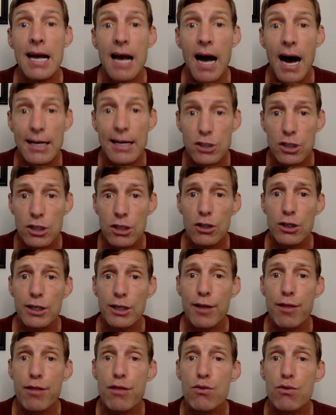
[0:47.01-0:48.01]
I took a look
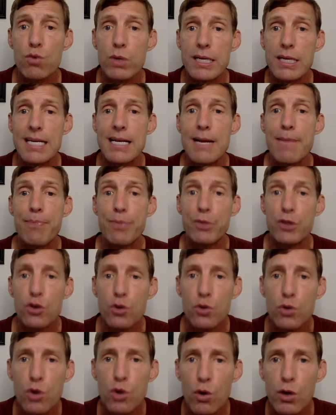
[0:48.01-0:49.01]
at 3 New
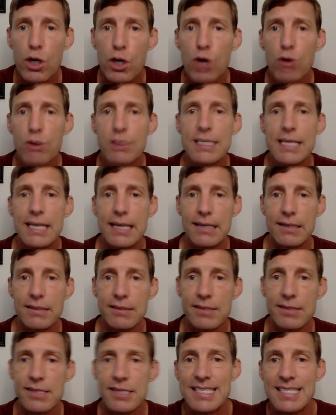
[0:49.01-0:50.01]
York
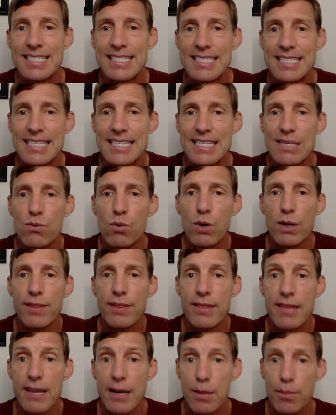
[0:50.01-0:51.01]
hotels to see what
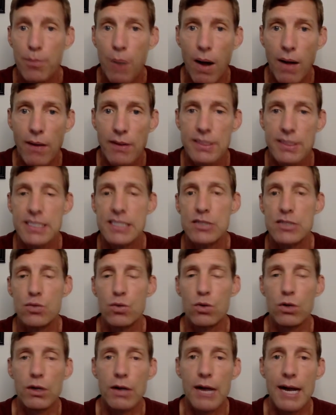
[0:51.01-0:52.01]
their policies
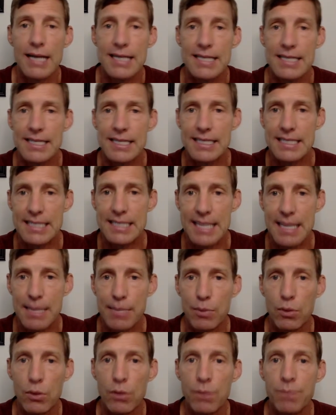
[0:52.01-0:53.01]
were as an
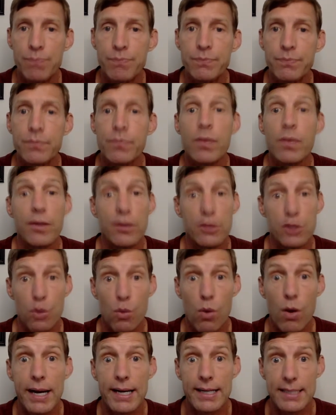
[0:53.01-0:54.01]
example. There's a
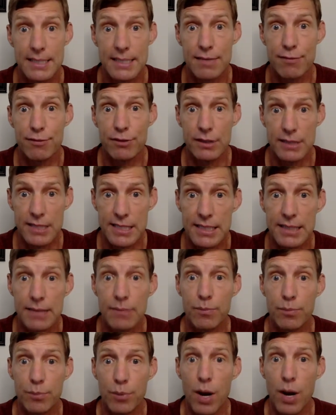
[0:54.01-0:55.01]
wide difference in
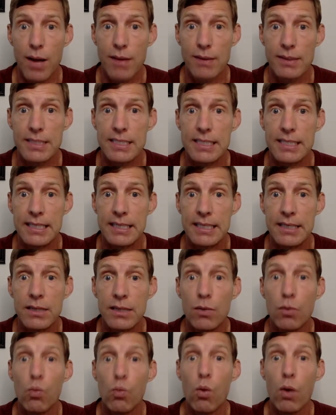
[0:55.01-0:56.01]
policy.
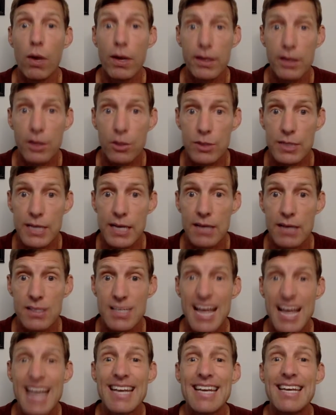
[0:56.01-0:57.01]
One of the hotels
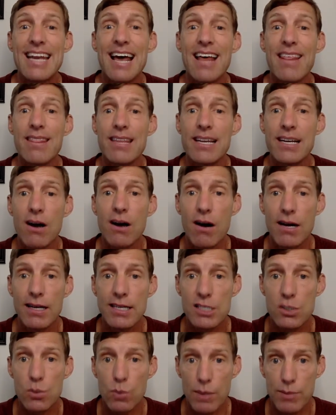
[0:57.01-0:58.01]
had nothing on
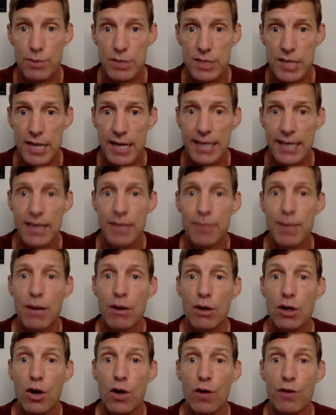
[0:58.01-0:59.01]
its website about
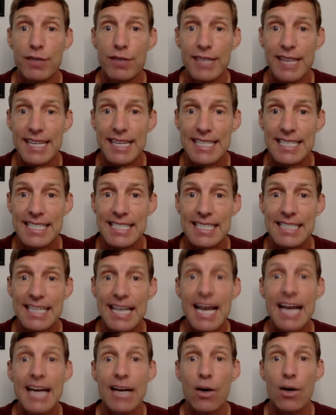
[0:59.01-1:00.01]
COVID-19
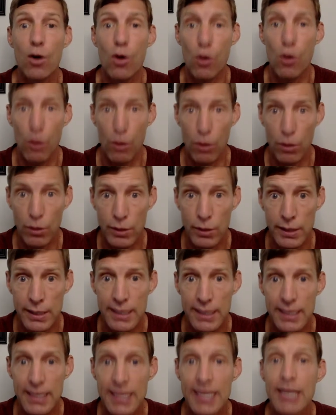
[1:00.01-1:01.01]
at all,
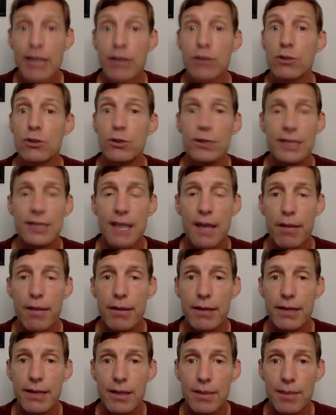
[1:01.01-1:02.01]
including nothing
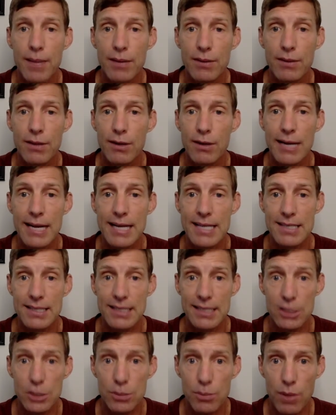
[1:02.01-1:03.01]
about their
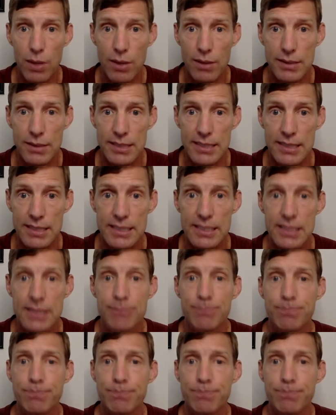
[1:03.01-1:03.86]
cancellation policies.